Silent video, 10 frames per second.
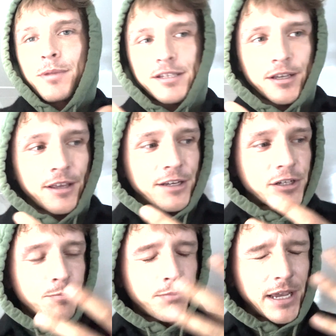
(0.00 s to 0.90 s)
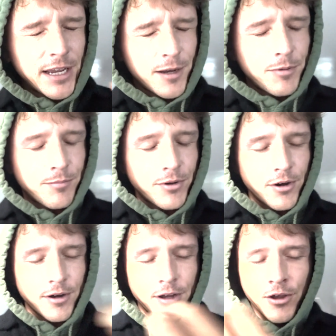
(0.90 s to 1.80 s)
Basically, I just pick up a
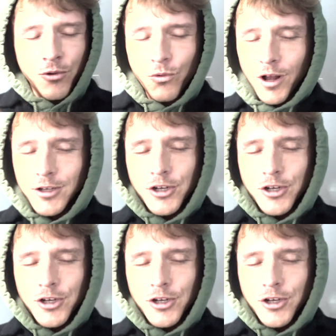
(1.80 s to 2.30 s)
book, watch a